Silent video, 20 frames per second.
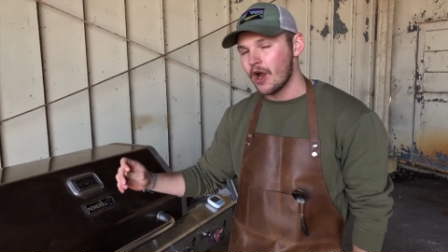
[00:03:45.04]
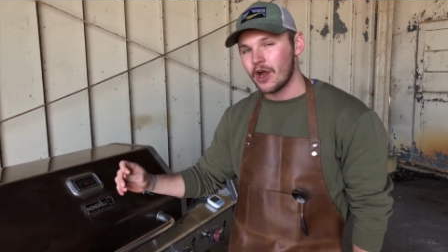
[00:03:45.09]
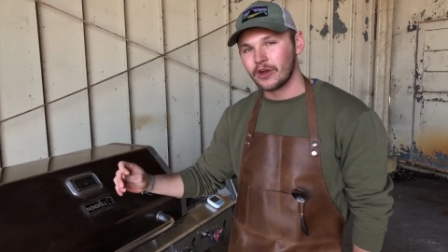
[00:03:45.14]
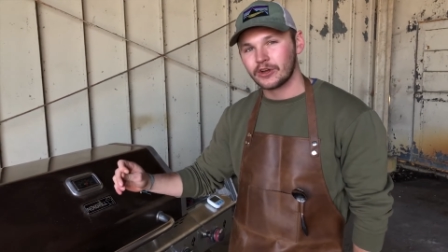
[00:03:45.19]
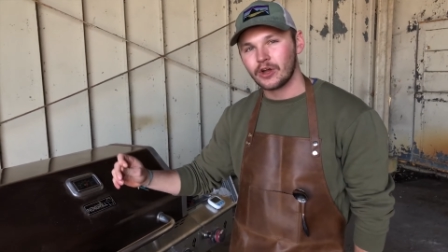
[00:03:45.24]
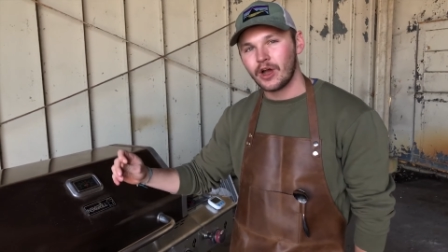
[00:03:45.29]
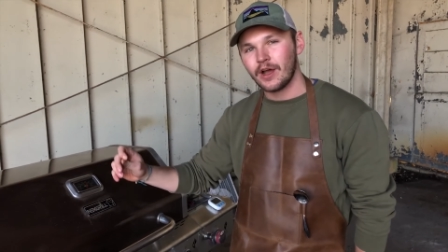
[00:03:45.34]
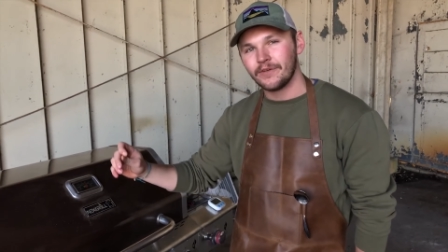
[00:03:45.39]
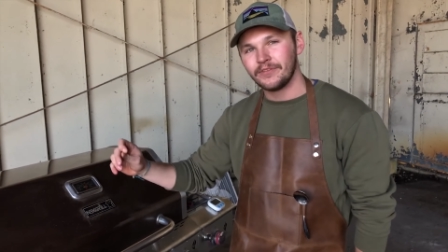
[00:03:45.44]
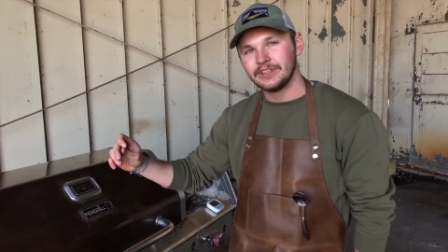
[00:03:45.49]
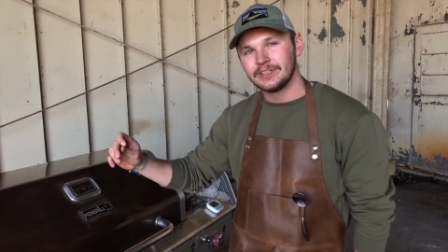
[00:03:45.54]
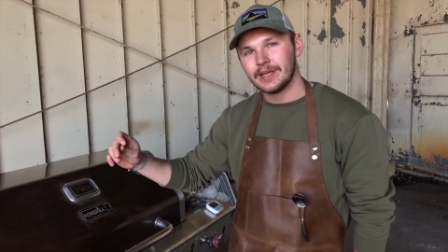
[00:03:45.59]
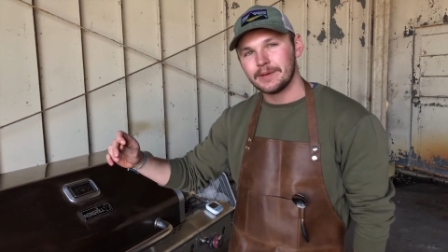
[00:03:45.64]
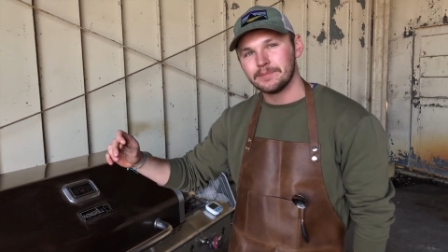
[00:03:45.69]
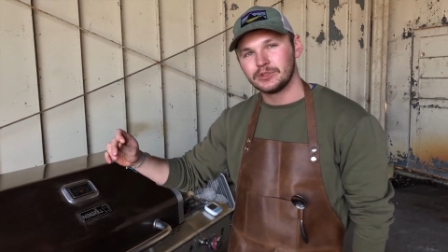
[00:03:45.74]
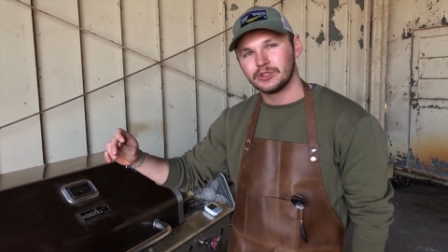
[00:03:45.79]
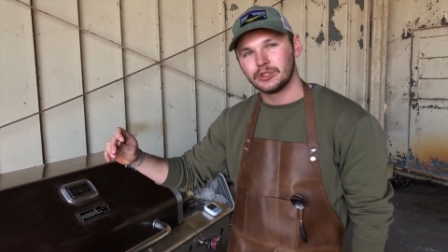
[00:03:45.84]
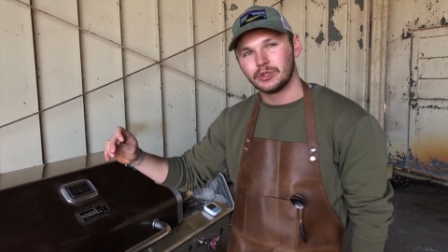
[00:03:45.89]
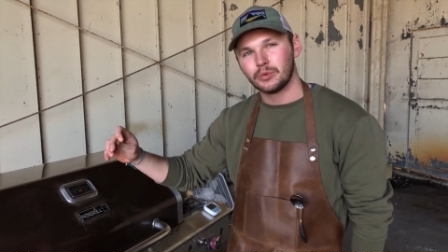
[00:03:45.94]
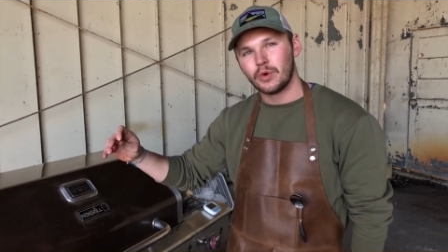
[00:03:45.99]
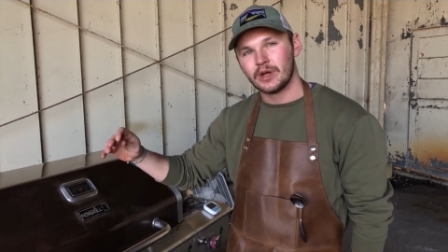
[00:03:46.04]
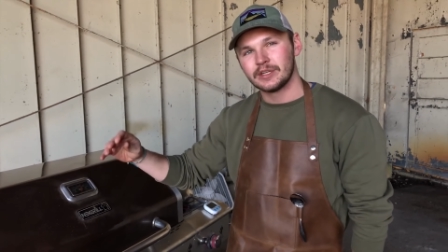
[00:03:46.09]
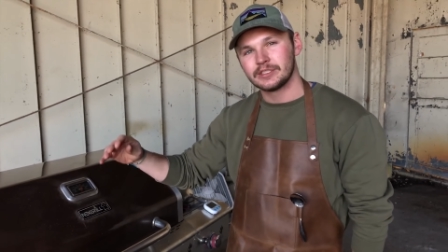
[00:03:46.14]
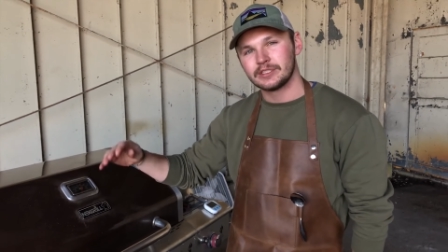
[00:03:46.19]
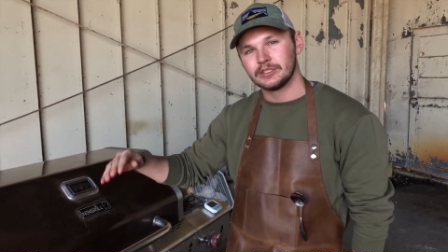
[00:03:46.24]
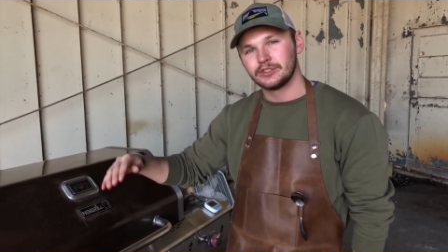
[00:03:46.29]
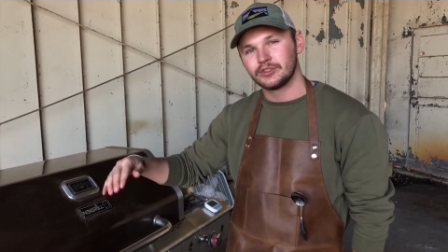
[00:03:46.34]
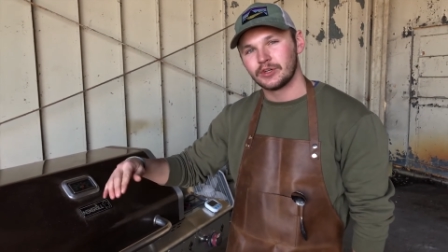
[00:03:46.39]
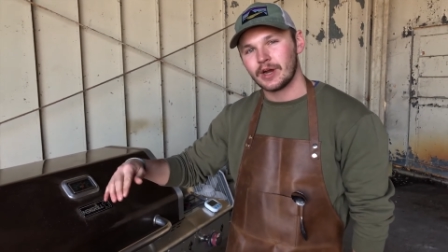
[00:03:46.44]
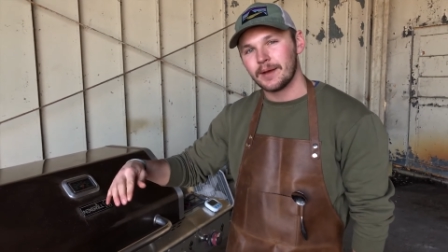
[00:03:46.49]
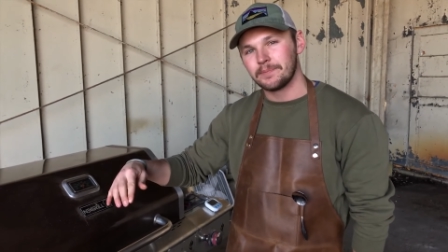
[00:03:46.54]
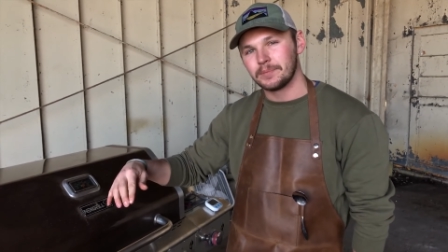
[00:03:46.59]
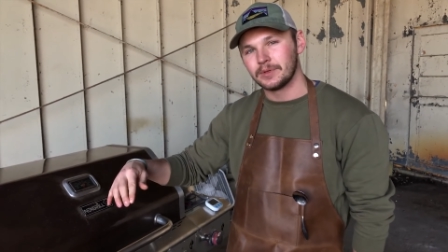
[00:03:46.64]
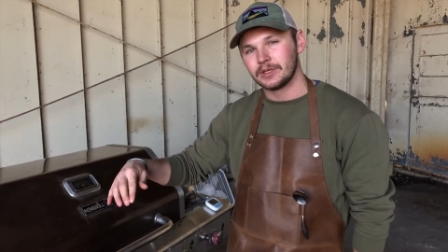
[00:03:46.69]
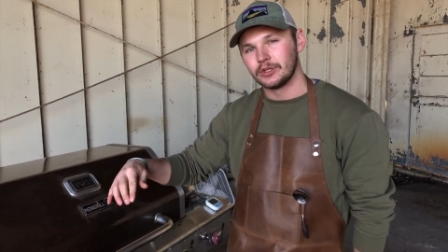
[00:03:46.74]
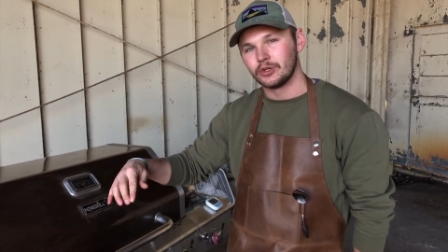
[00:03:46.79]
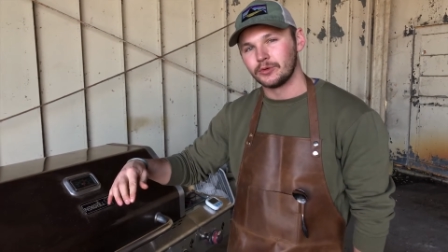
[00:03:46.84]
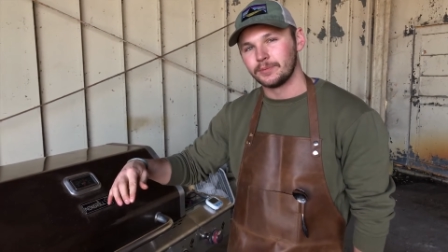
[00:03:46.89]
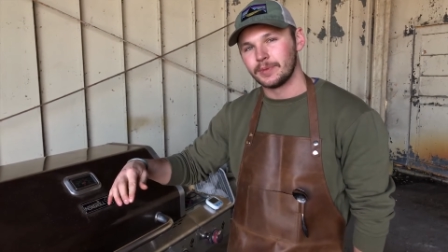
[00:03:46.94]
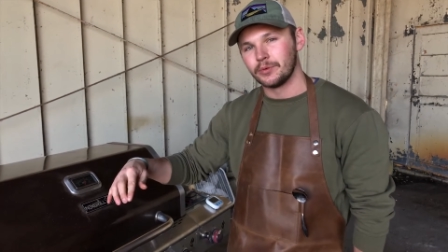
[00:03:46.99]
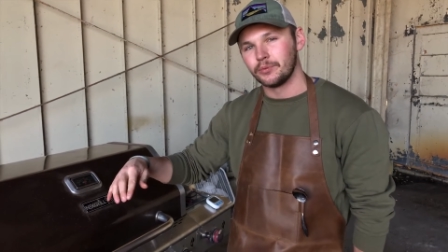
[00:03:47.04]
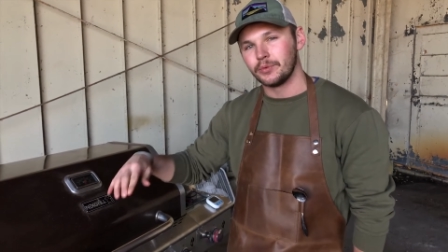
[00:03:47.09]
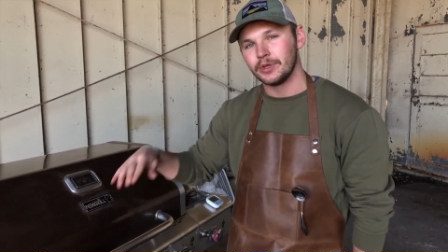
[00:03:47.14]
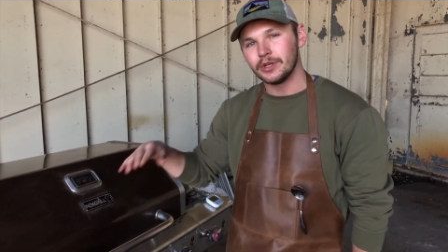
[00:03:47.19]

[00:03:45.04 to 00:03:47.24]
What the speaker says: our coffee temperature wants to drop a little bit.